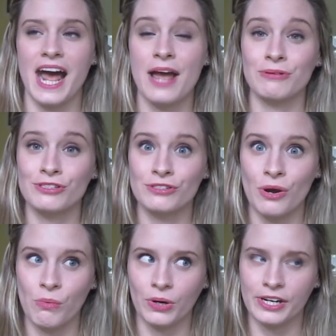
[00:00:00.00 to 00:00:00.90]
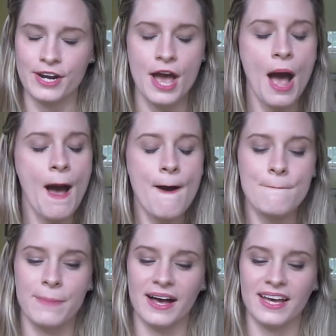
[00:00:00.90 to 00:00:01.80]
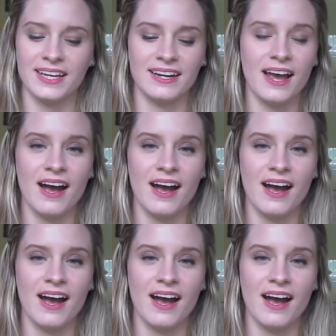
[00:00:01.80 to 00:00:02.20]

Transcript: I was so worried, but